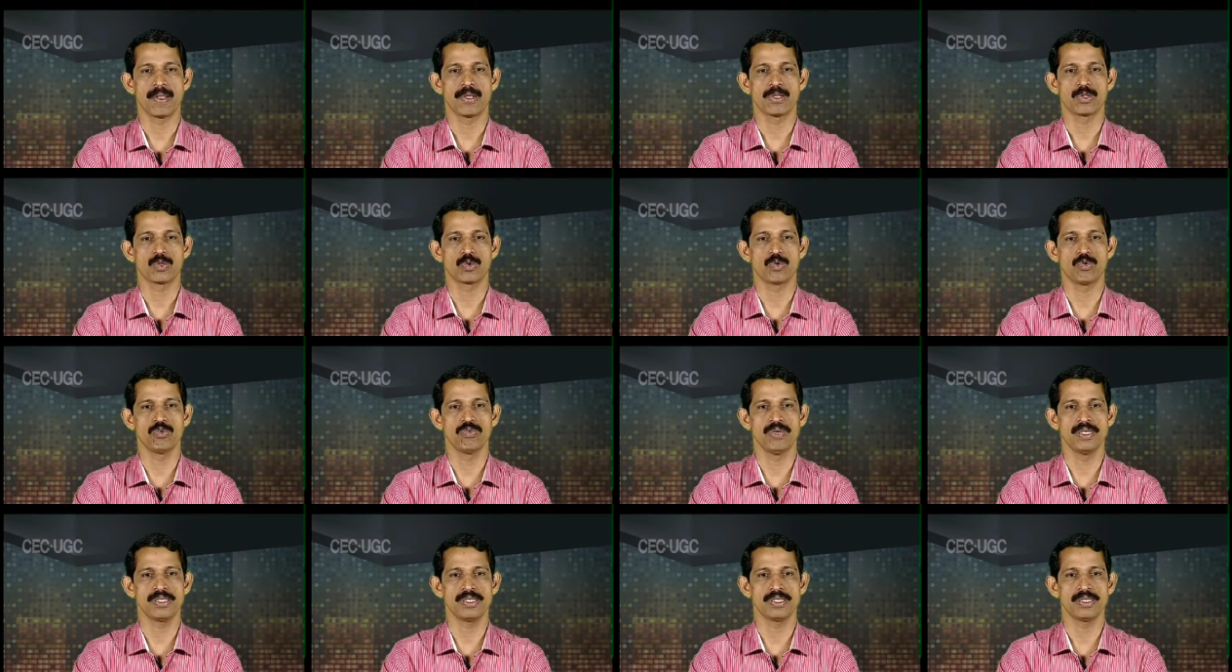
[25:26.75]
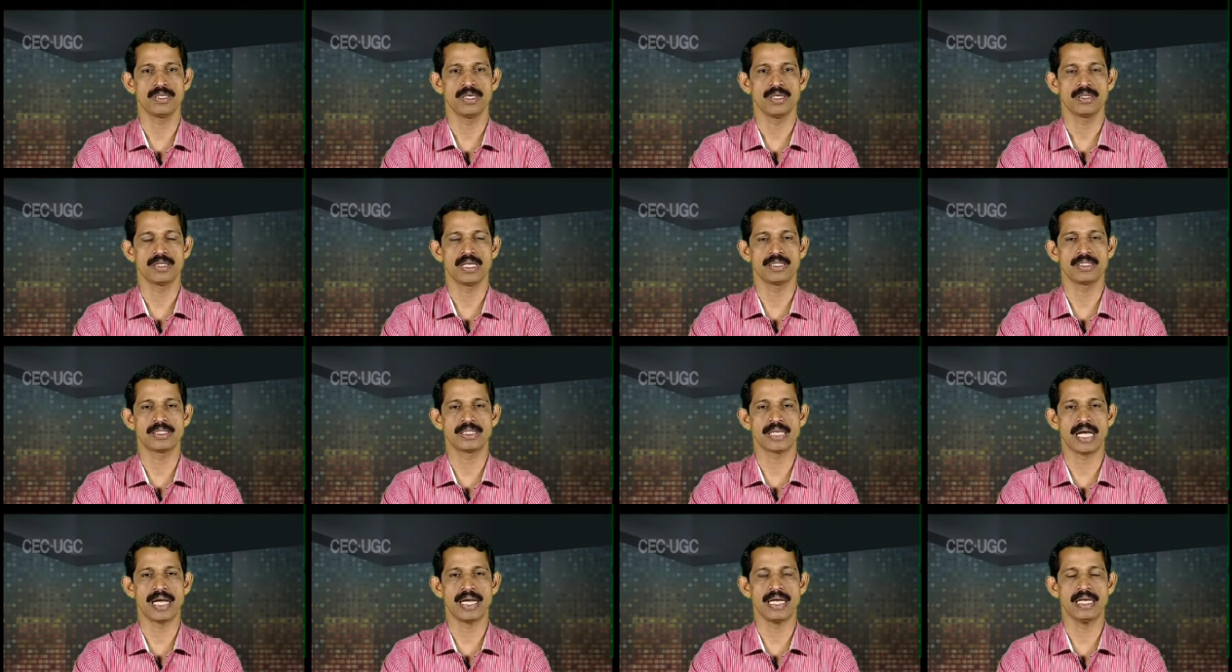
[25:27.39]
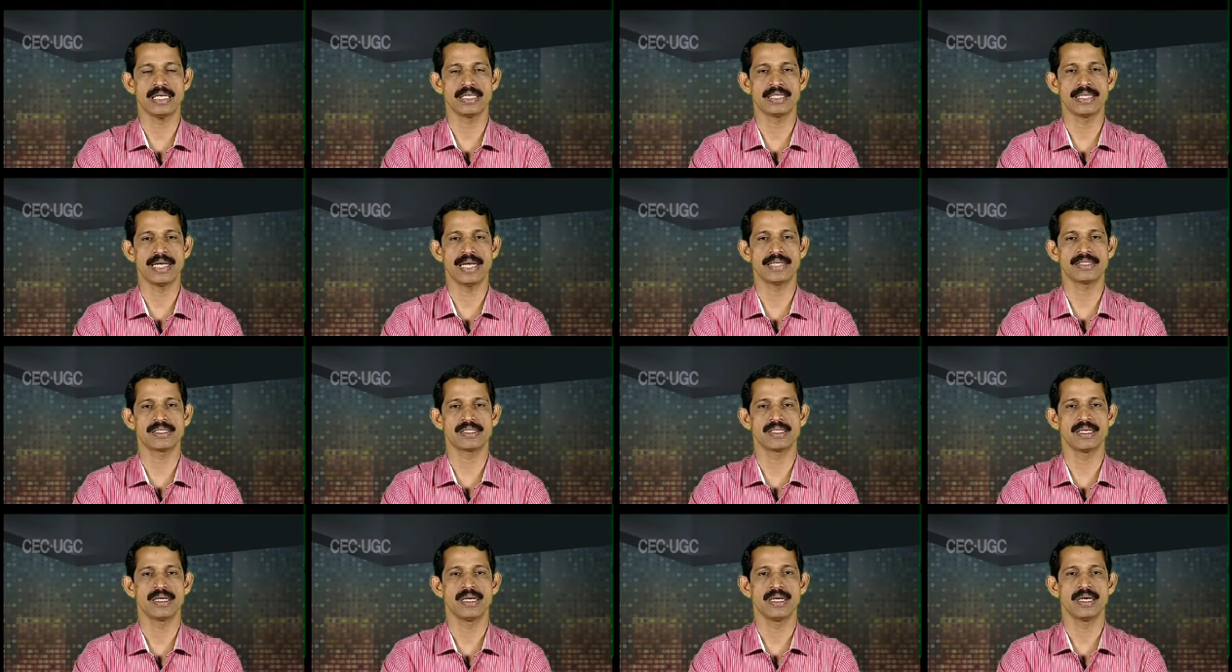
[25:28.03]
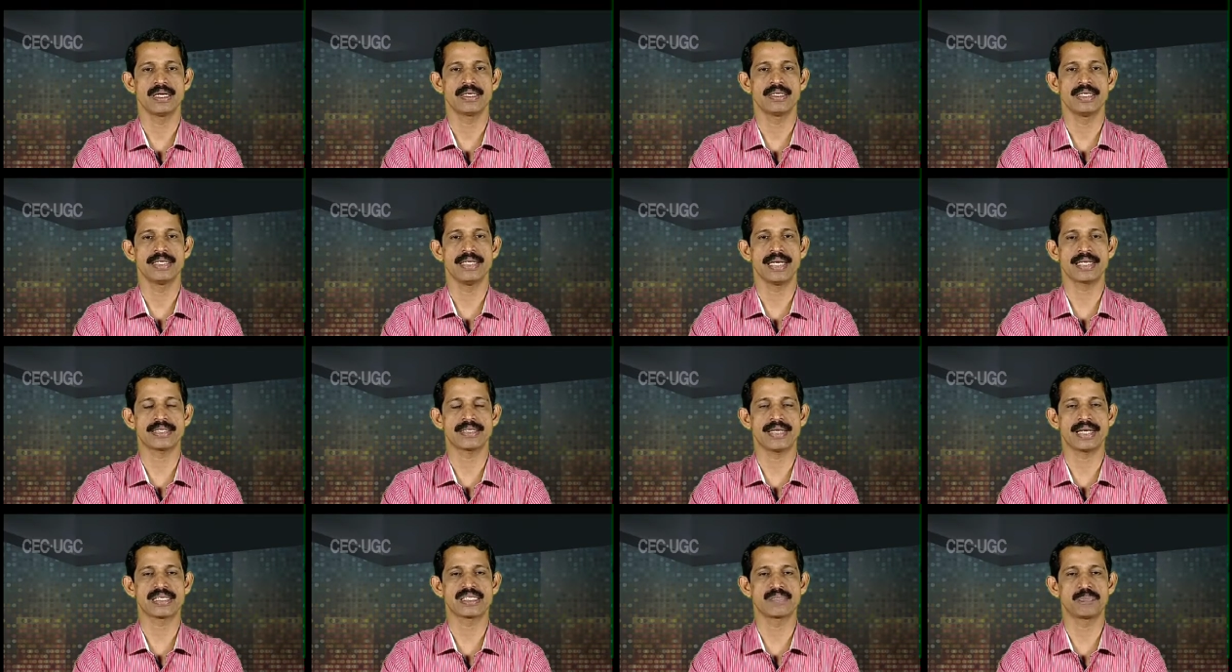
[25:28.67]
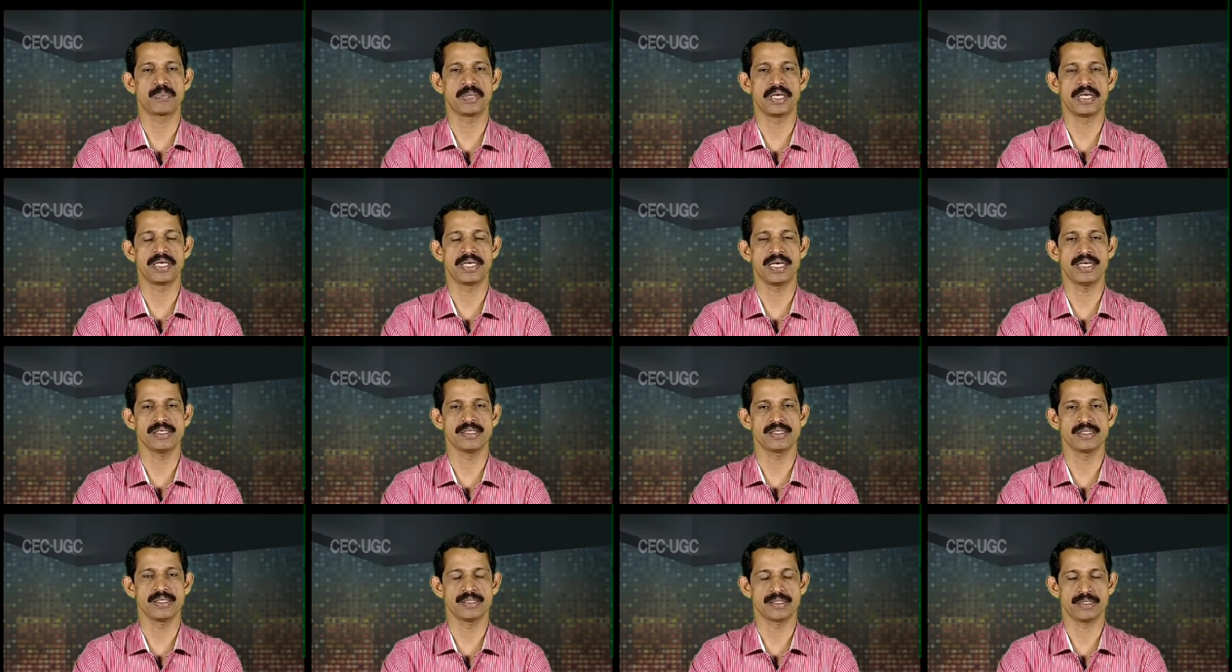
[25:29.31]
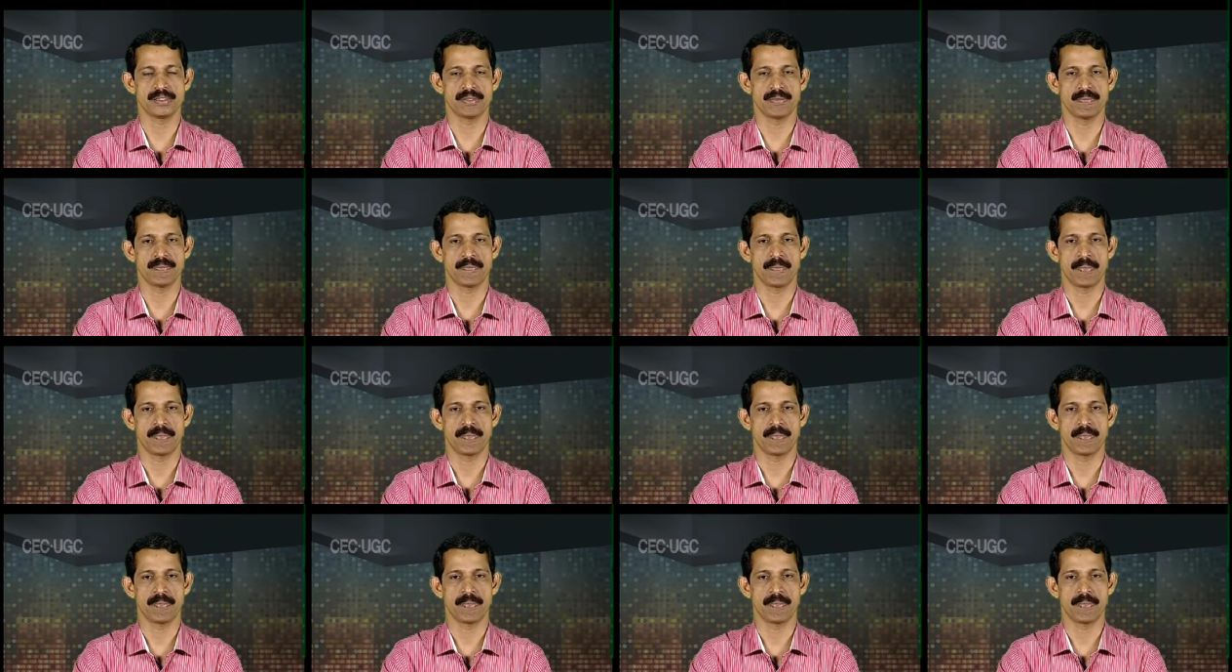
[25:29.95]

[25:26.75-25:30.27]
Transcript: through which the child gets direct experiences.